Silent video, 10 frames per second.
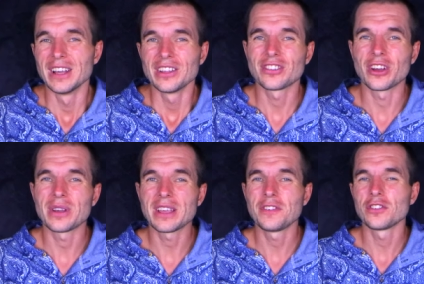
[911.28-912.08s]

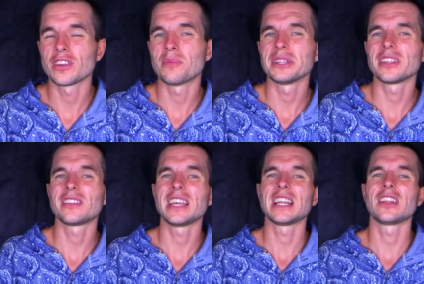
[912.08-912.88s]
So if you're someone
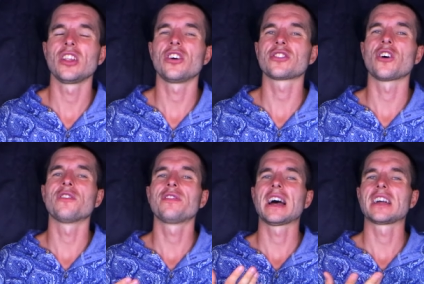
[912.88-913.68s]
that's eating a lot
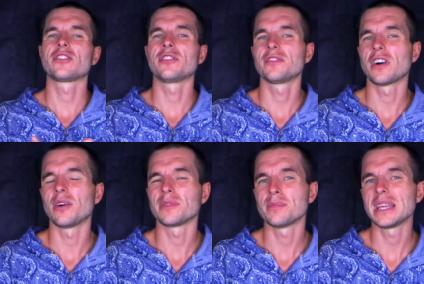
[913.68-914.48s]
of factory
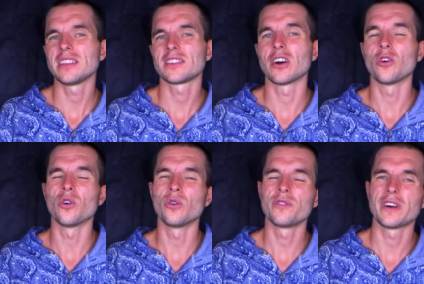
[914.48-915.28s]
farmed meats or
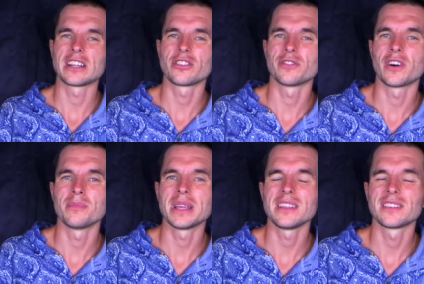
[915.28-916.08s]
all factory
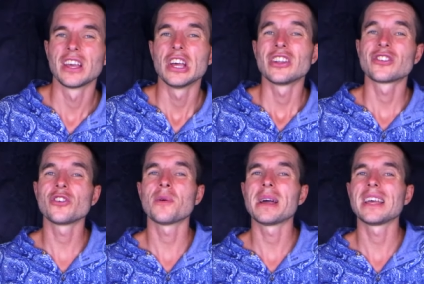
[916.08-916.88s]
farm meats, do
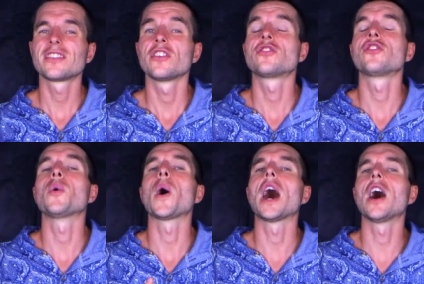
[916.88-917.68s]
your best
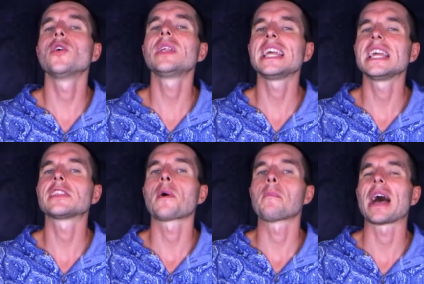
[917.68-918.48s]
to only
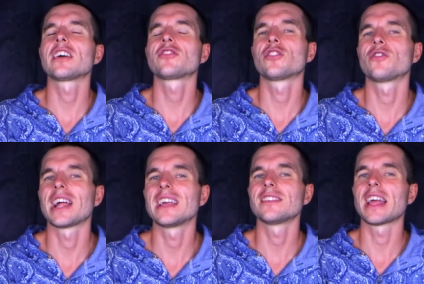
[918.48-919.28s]
eat pasture
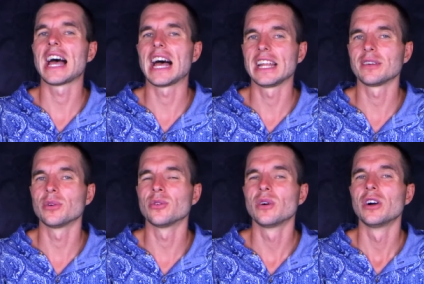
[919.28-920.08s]
raised
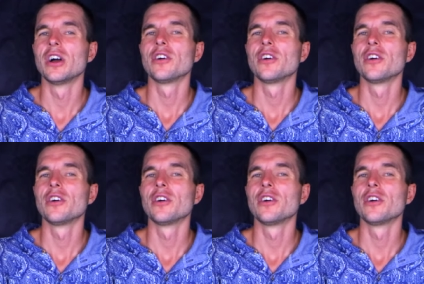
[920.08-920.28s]
animal